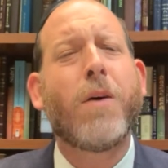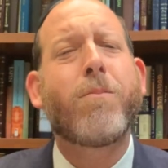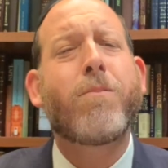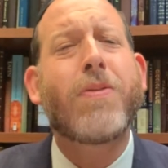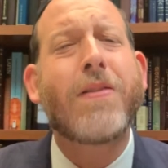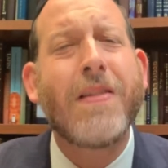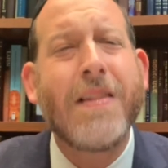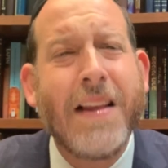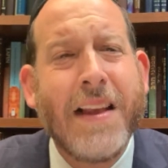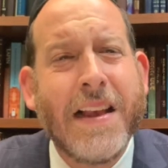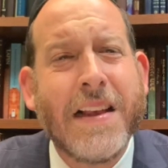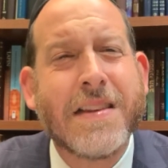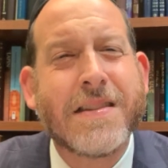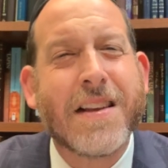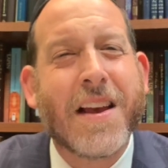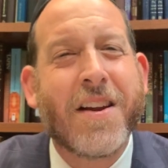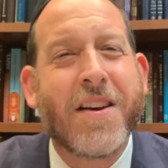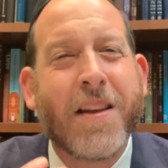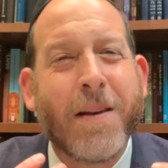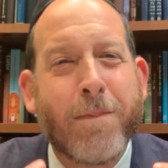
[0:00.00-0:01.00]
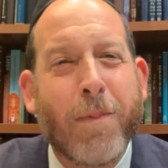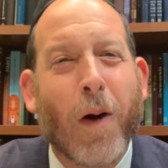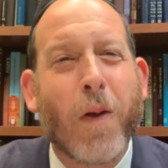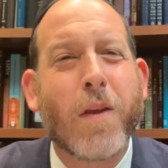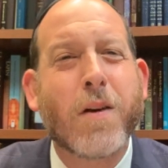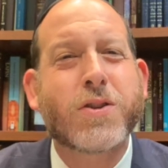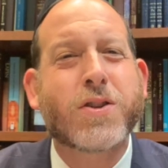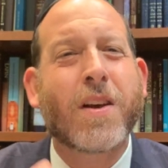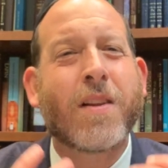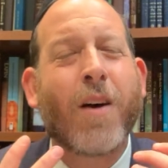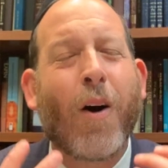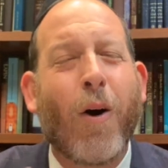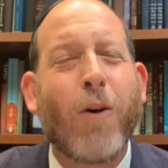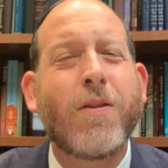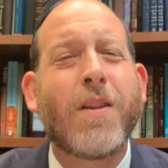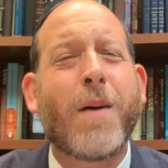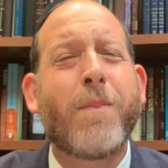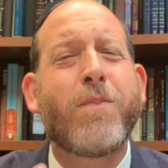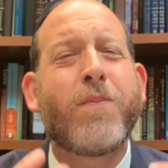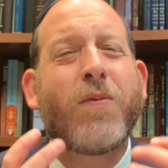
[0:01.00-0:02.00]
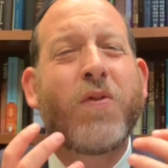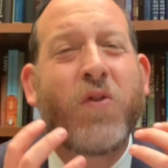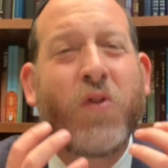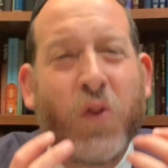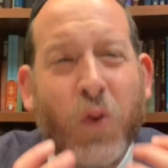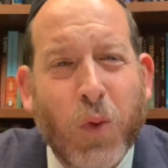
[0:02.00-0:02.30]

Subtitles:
please, Ribono Shel Olam,